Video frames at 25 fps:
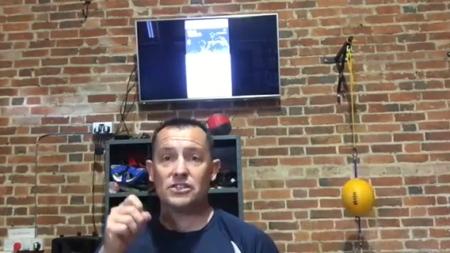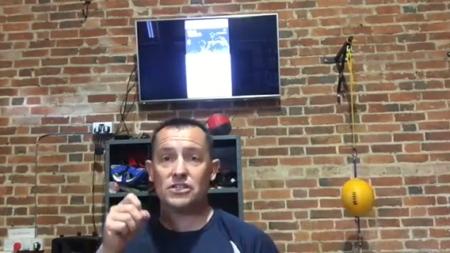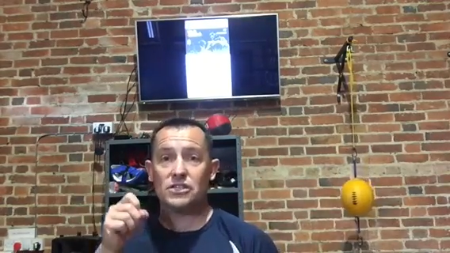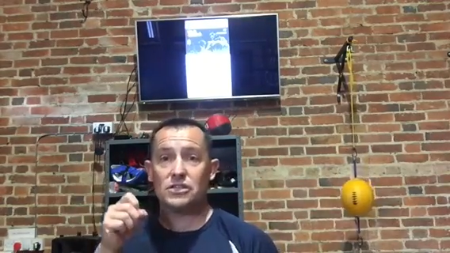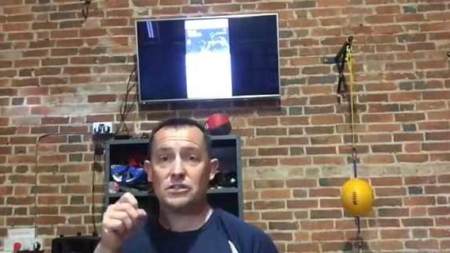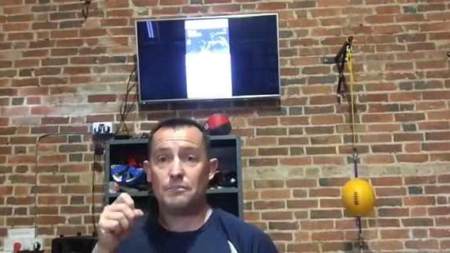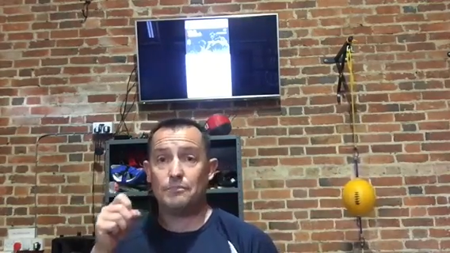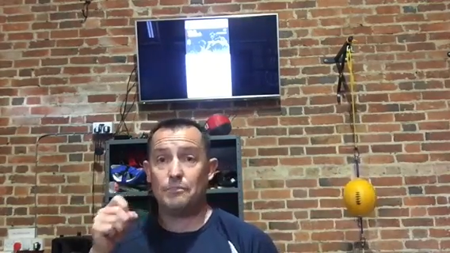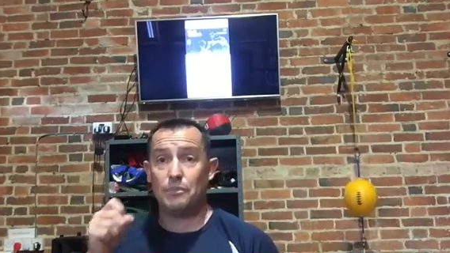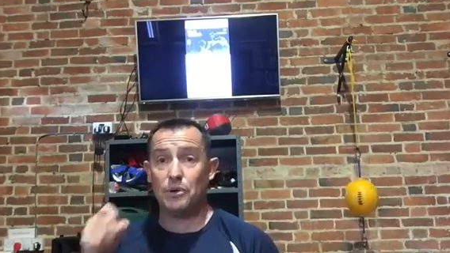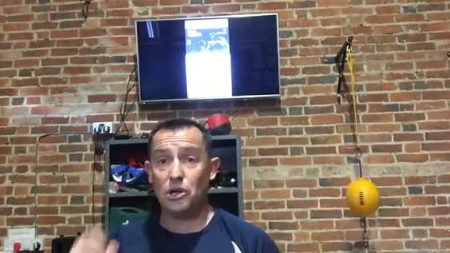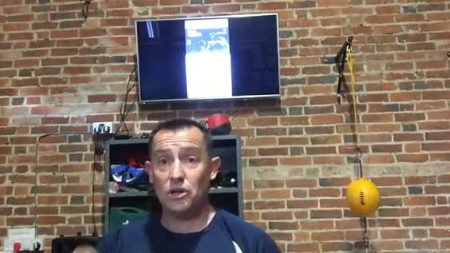to
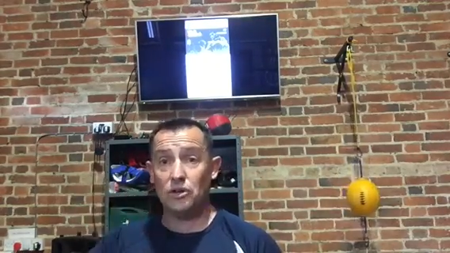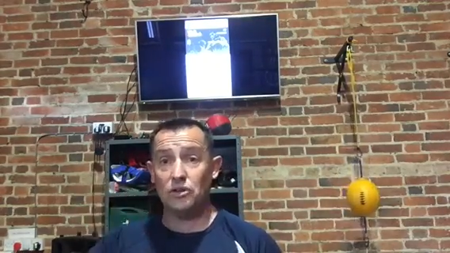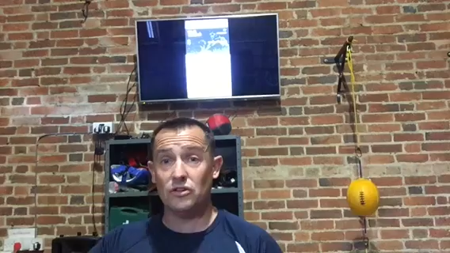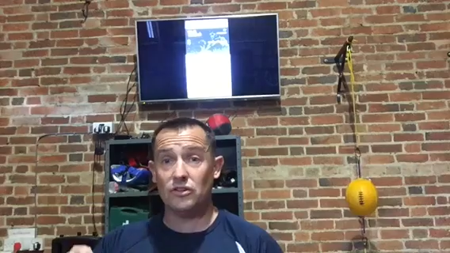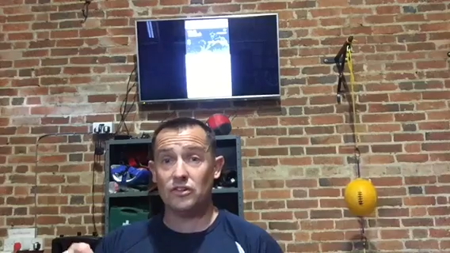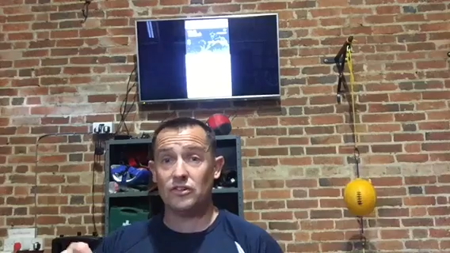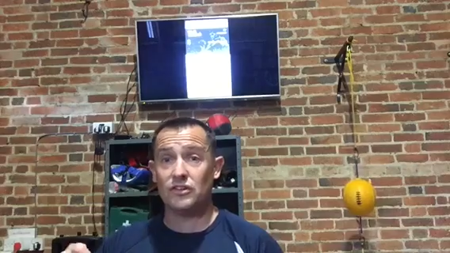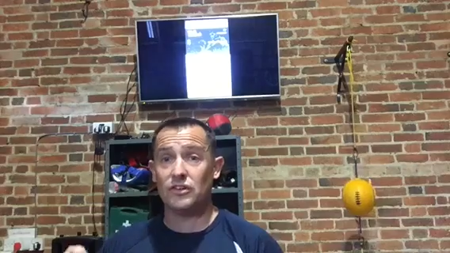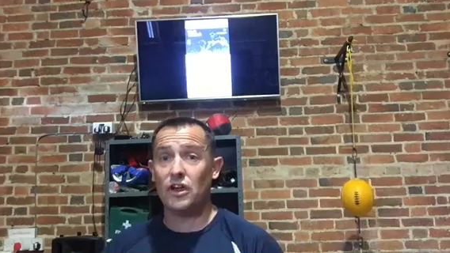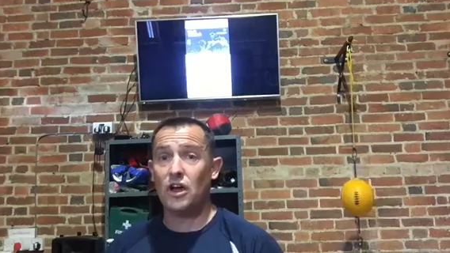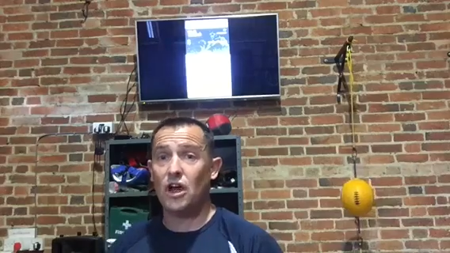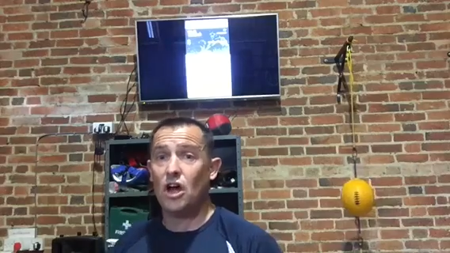the
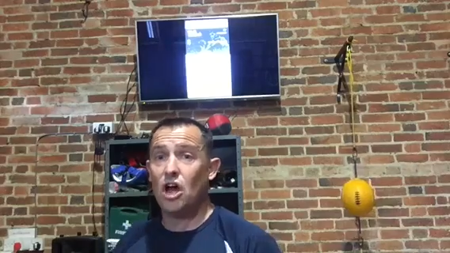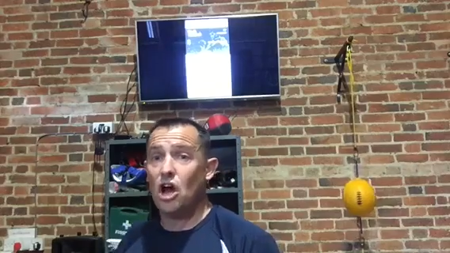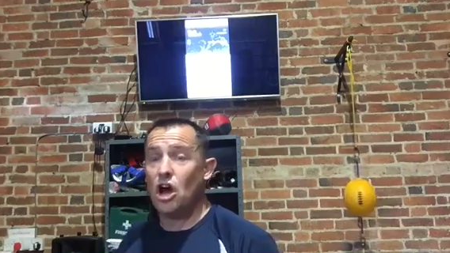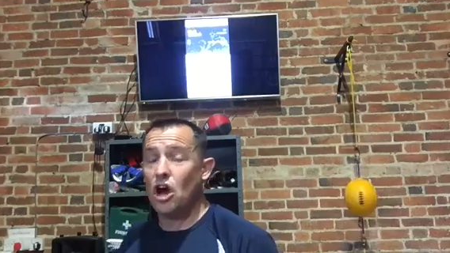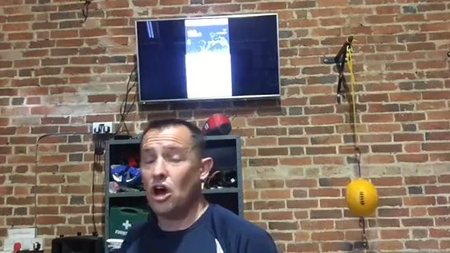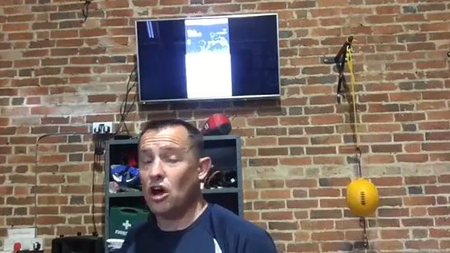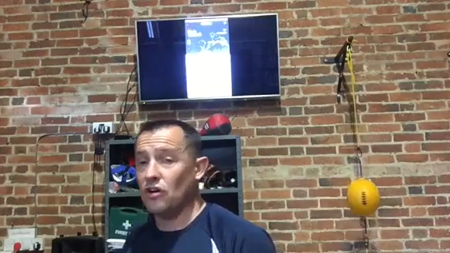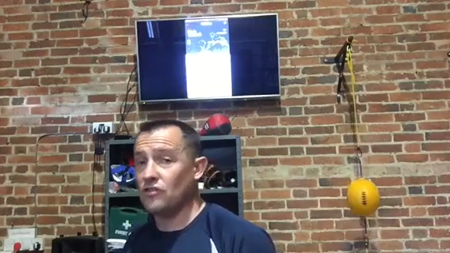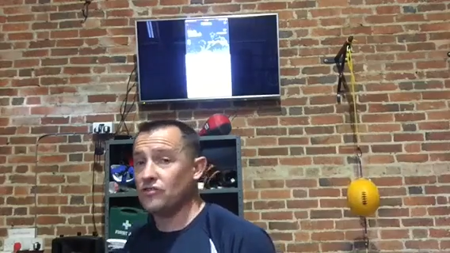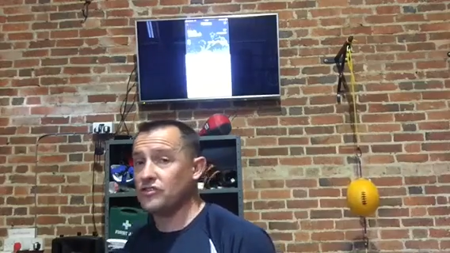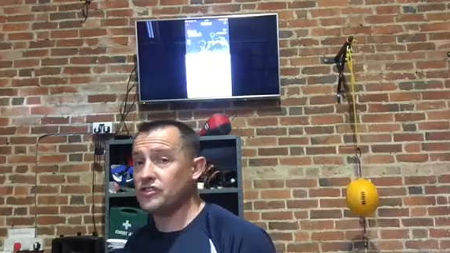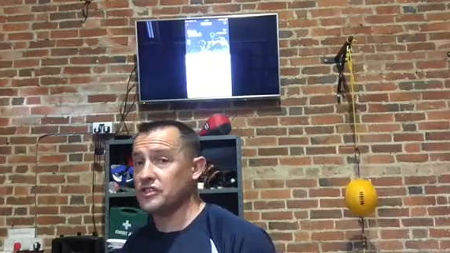punch
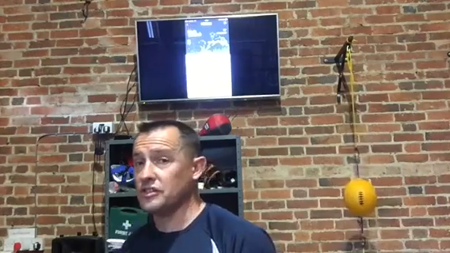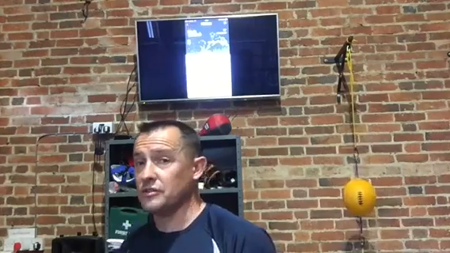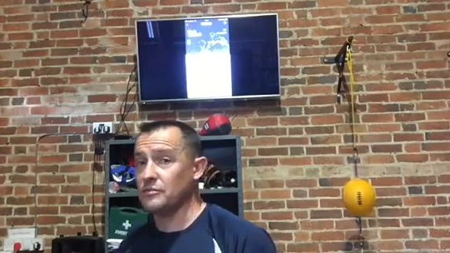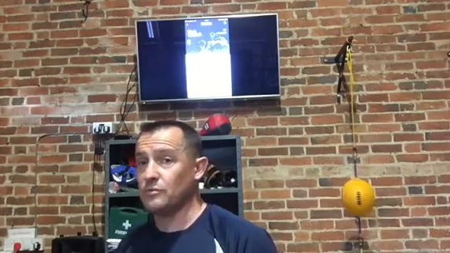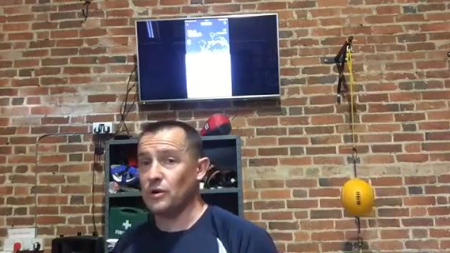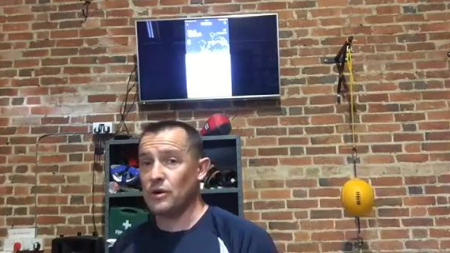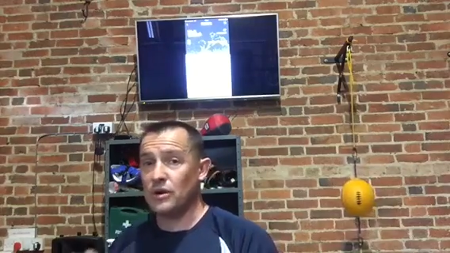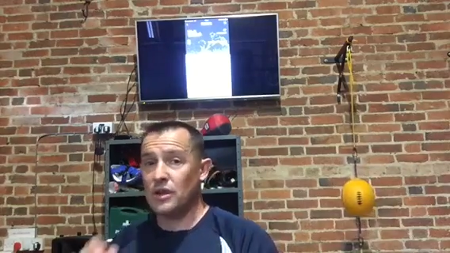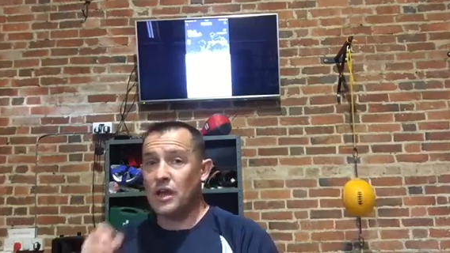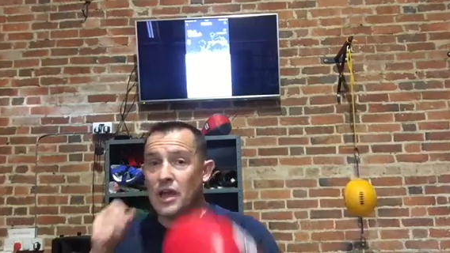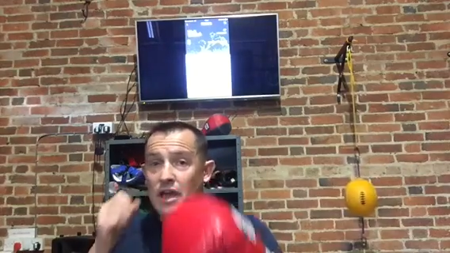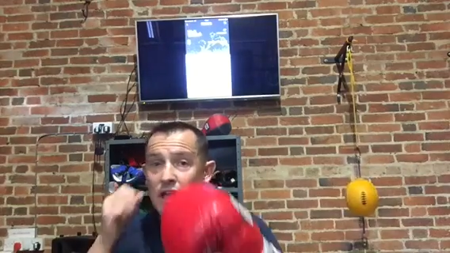off
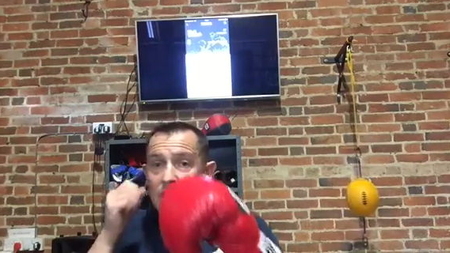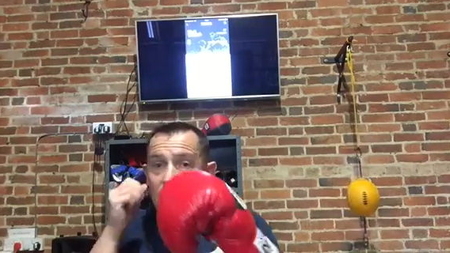someone,